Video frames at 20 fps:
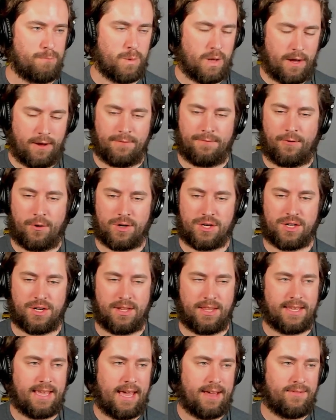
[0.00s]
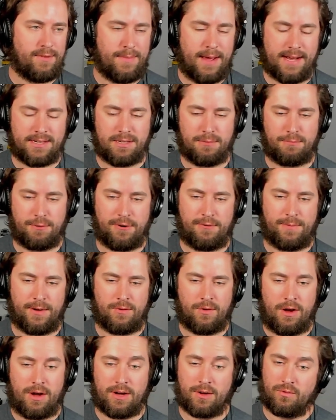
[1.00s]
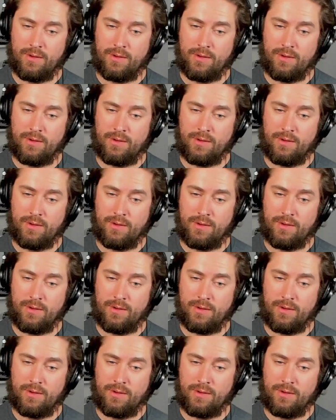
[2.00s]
Unfortunately, Kevin Magnussen proved me wrong.